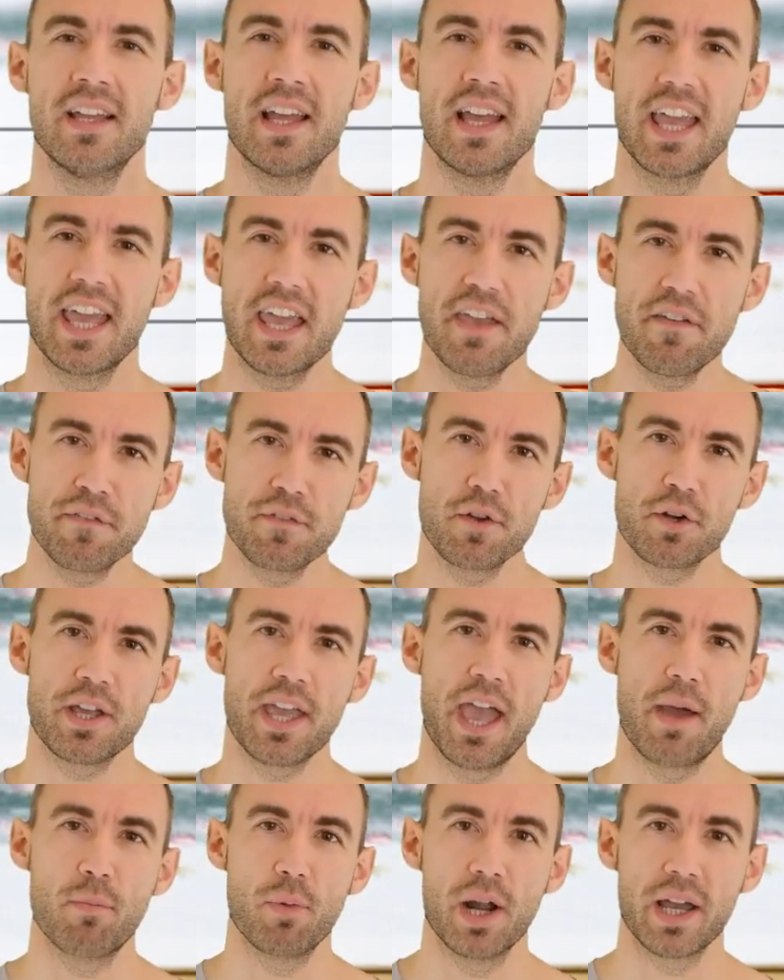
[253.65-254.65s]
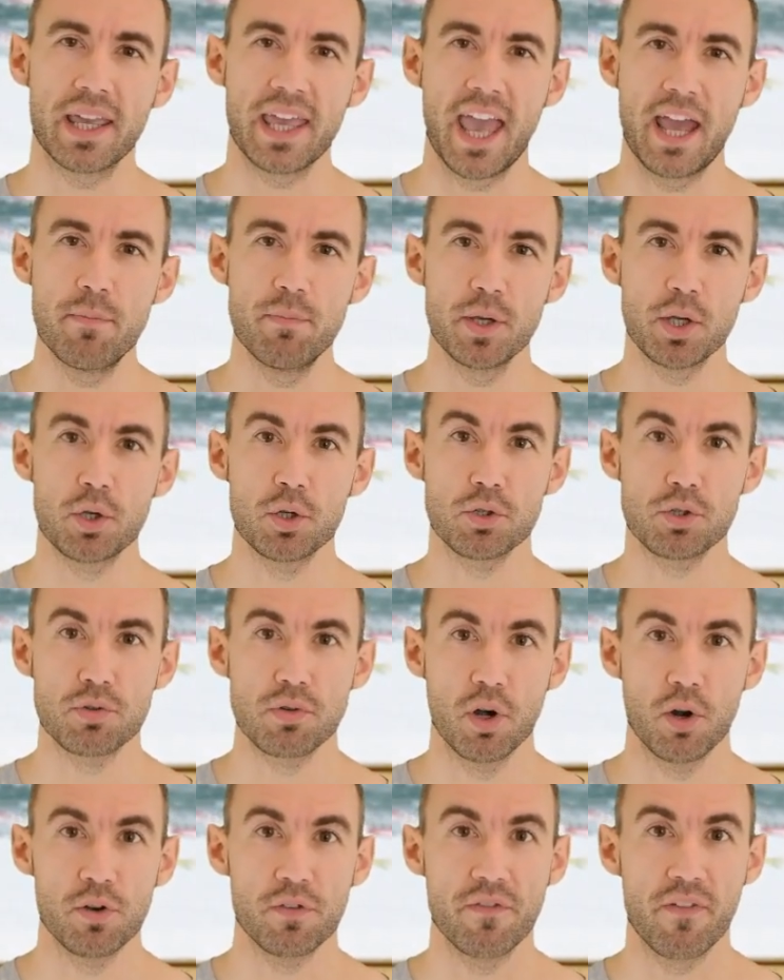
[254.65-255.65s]
If your camera can be
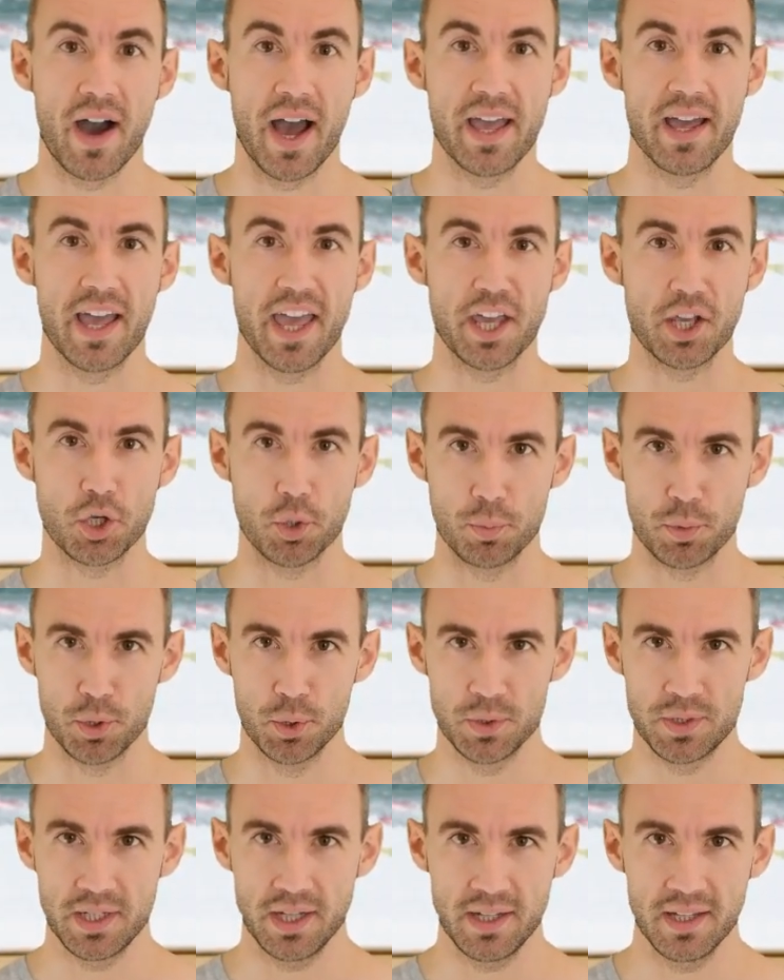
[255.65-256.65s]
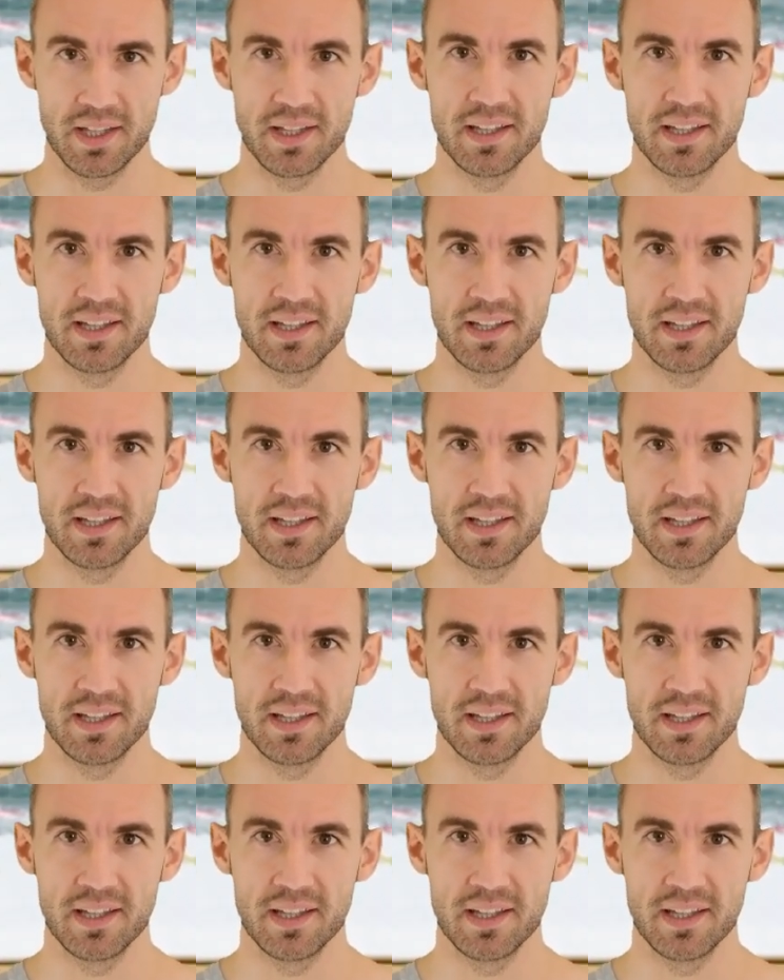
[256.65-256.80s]
controlled via a computer,